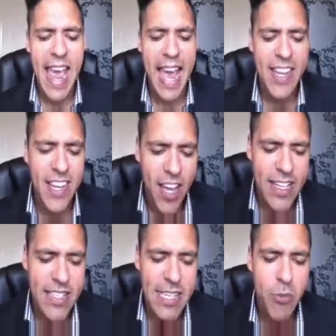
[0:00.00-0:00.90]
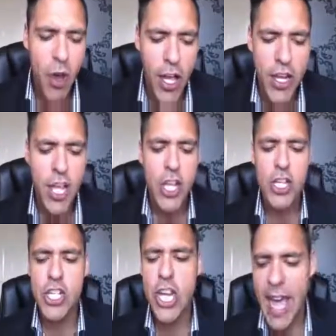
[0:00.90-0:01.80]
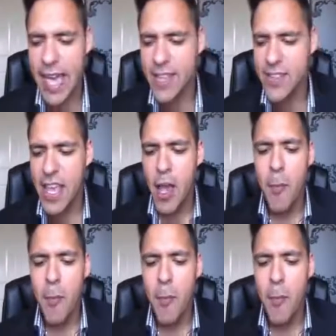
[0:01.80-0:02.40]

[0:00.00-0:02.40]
It had 91 shares.